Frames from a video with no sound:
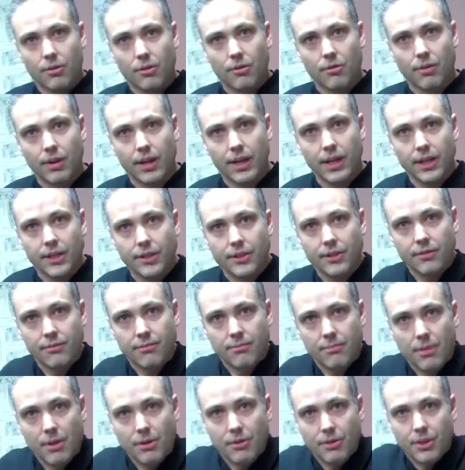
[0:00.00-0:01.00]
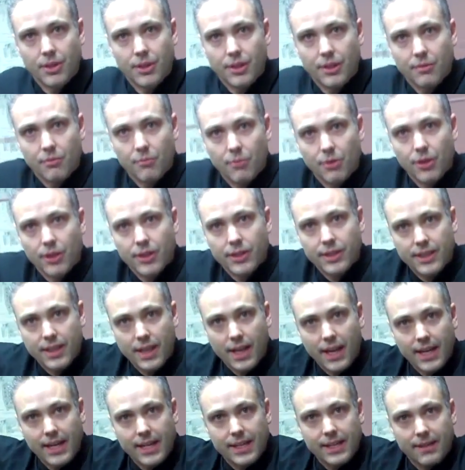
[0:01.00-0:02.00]
through a range of motion where
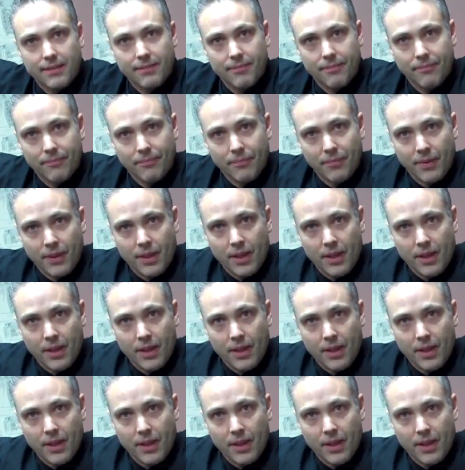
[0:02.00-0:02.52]
it's tight.